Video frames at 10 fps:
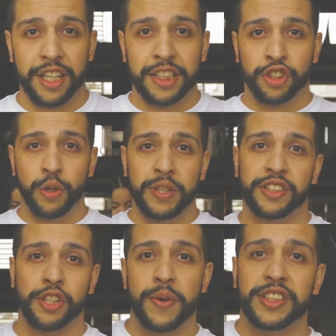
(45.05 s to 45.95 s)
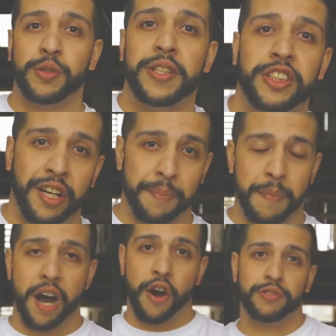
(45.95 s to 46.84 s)
couldn't do it, so it switched
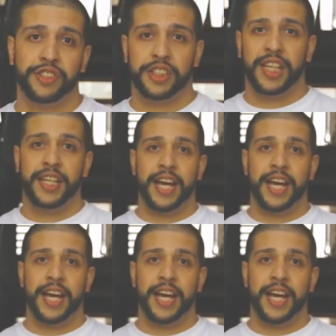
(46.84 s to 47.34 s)
up my whole scene.